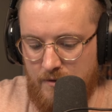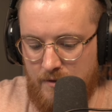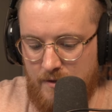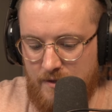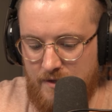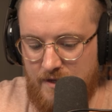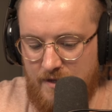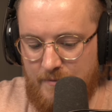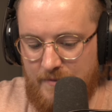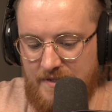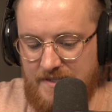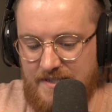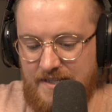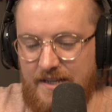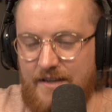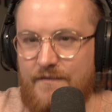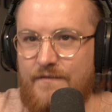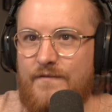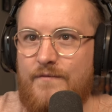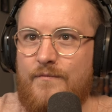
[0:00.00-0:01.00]
Let me
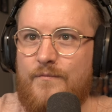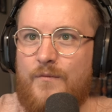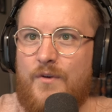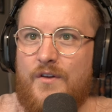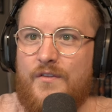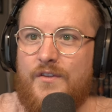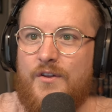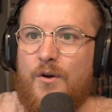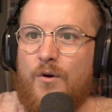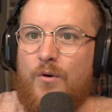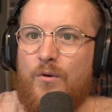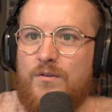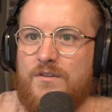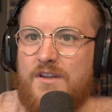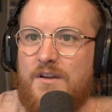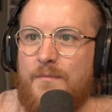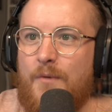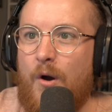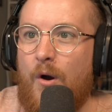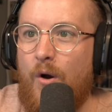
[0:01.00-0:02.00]
see if what the old
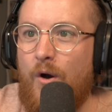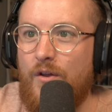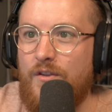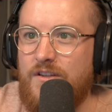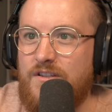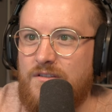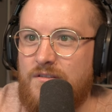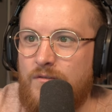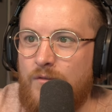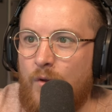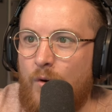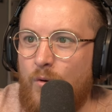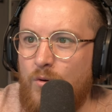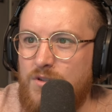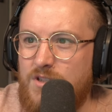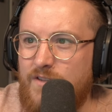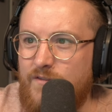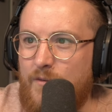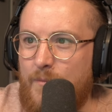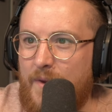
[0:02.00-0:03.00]
oh, there's
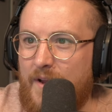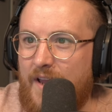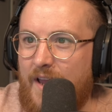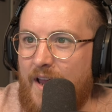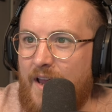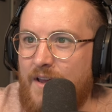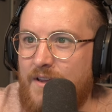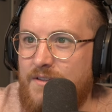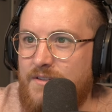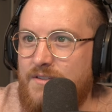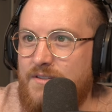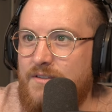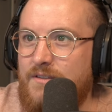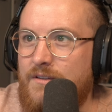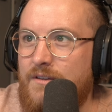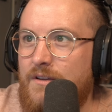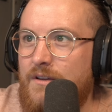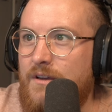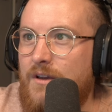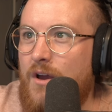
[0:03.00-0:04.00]
loads of them, I guess.
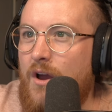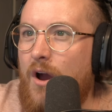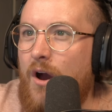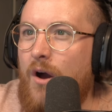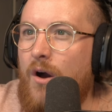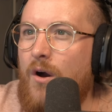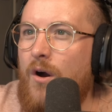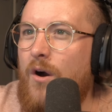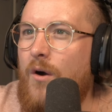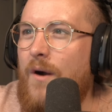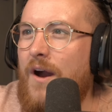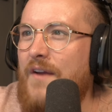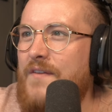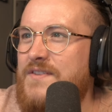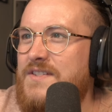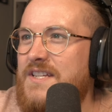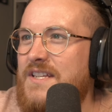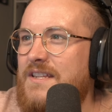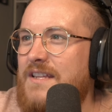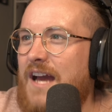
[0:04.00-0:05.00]
Oh, I've
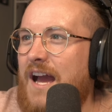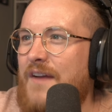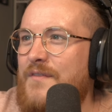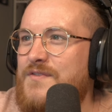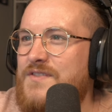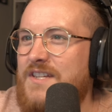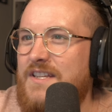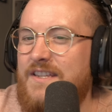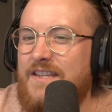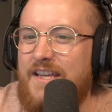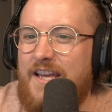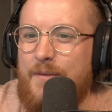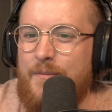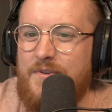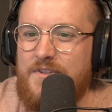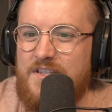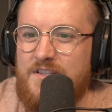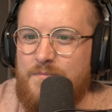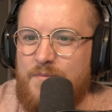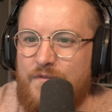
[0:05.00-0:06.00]
seen I've seen the
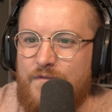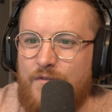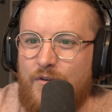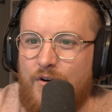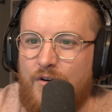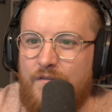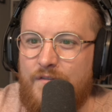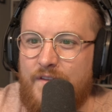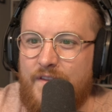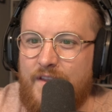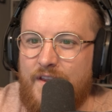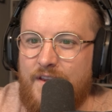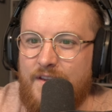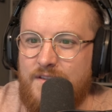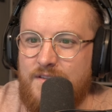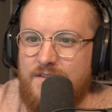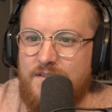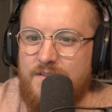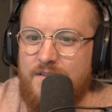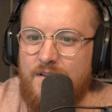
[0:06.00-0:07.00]
images before for
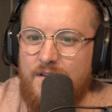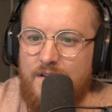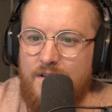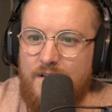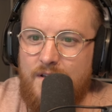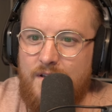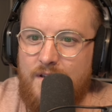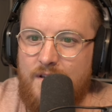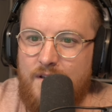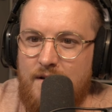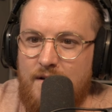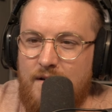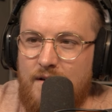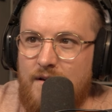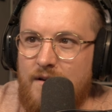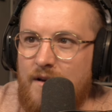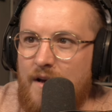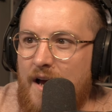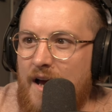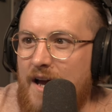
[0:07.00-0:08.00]
this.
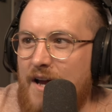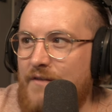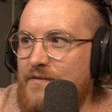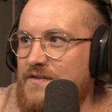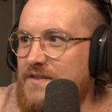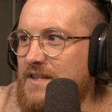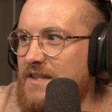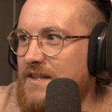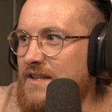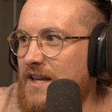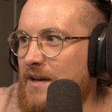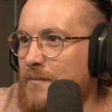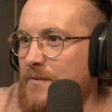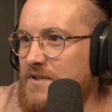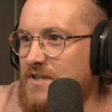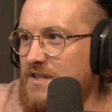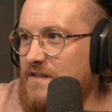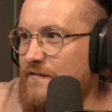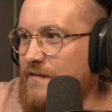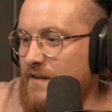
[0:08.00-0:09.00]
I've seen the
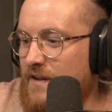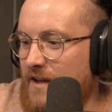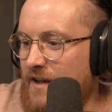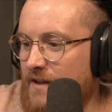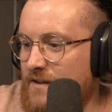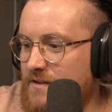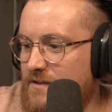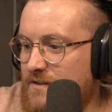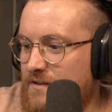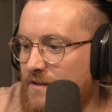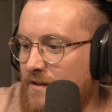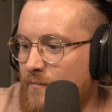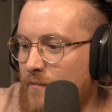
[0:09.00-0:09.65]
images for this. Let me